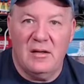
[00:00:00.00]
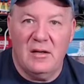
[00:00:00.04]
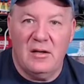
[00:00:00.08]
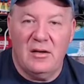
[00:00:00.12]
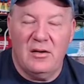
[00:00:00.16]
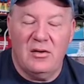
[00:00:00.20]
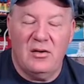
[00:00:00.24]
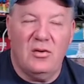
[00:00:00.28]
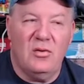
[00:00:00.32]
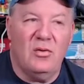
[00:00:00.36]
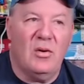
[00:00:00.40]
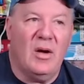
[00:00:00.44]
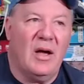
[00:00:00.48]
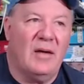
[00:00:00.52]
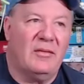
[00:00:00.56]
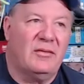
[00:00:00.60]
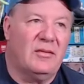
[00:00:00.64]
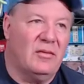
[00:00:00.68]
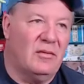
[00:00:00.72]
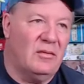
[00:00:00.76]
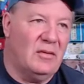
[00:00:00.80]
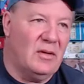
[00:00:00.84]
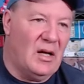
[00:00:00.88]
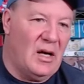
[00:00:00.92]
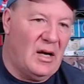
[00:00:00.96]
You have to
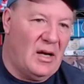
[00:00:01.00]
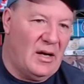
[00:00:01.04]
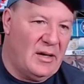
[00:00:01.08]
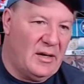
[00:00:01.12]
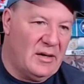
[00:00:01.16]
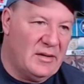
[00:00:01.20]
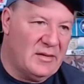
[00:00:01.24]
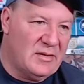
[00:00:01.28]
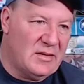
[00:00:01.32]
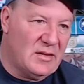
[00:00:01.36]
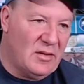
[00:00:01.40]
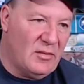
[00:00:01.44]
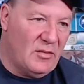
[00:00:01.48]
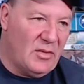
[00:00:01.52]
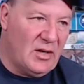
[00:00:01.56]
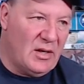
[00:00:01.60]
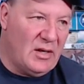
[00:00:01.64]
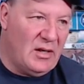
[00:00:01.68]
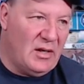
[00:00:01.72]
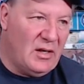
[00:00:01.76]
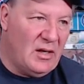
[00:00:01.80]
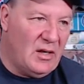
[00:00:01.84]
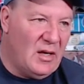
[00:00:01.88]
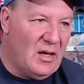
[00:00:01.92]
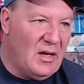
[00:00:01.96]
rely on
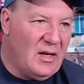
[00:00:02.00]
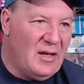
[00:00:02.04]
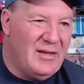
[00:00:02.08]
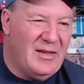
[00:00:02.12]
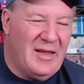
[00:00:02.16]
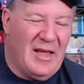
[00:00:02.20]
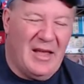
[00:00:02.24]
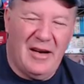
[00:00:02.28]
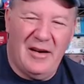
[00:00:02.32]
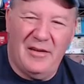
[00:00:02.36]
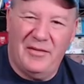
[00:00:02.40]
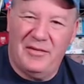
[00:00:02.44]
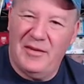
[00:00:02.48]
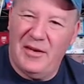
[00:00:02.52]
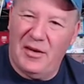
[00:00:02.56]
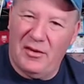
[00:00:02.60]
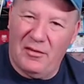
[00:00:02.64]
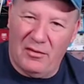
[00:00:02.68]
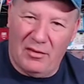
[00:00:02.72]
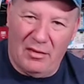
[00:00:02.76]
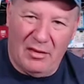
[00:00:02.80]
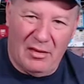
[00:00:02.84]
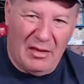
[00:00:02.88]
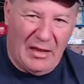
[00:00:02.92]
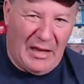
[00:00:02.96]
somebody. Then if they're
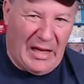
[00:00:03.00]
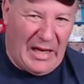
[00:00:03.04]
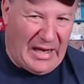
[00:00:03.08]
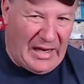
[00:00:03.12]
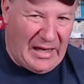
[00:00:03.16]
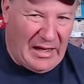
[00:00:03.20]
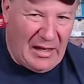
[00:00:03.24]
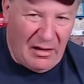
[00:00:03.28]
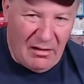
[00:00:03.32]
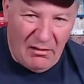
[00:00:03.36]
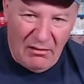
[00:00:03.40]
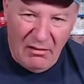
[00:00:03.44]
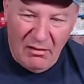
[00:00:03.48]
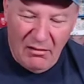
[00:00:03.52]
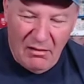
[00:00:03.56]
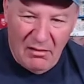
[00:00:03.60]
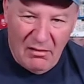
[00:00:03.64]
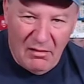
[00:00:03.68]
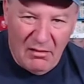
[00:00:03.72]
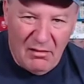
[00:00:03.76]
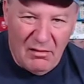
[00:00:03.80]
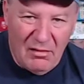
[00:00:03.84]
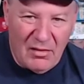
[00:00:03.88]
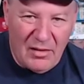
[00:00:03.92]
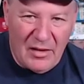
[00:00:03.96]
late,
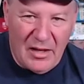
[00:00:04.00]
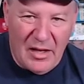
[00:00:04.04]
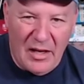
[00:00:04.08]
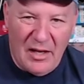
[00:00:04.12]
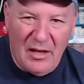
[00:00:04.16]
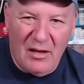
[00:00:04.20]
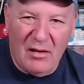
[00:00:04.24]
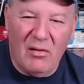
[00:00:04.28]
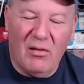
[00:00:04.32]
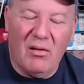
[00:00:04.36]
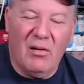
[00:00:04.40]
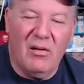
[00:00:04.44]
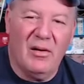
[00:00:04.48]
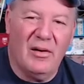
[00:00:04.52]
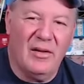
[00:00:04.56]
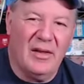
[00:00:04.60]
okay, or